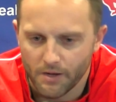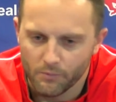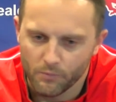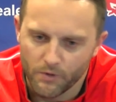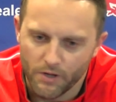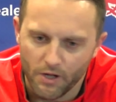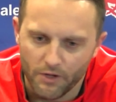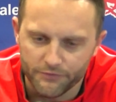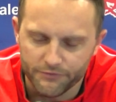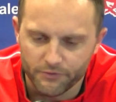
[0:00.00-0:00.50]

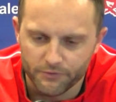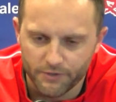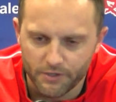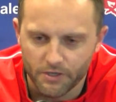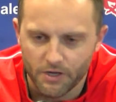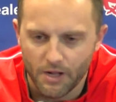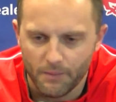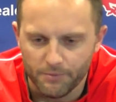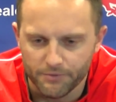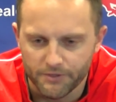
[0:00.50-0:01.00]
we also did
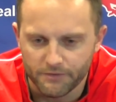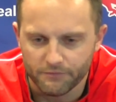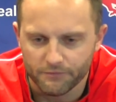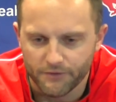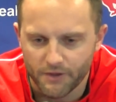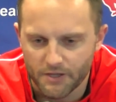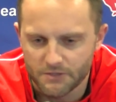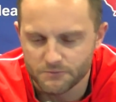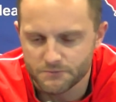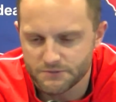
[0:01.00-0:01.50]
a couple of different
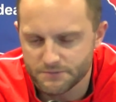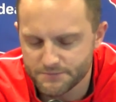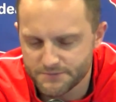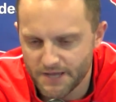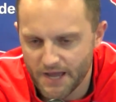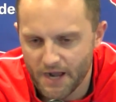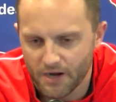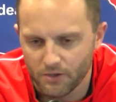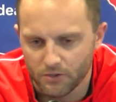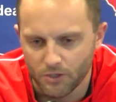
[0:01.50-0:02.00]
things with some
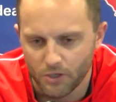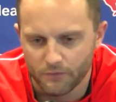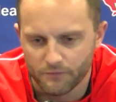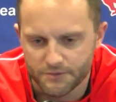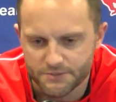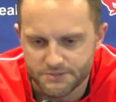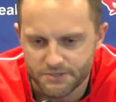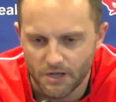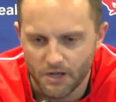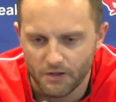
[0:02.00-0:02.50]
tackle
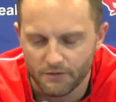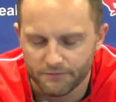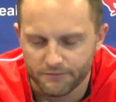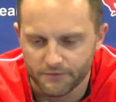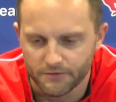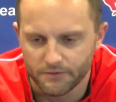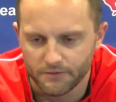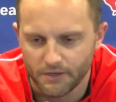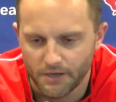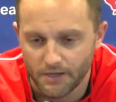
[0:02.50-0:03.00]
over stuff,
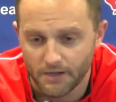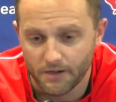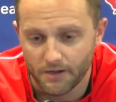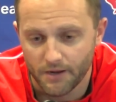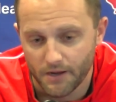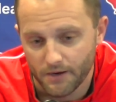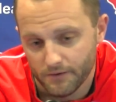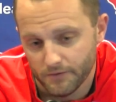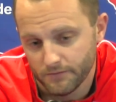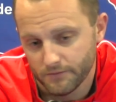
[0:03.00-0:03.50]
and
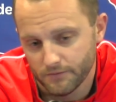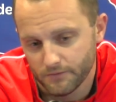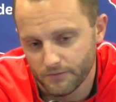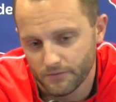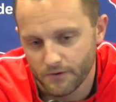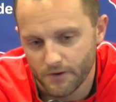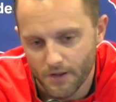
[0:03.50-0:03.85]
you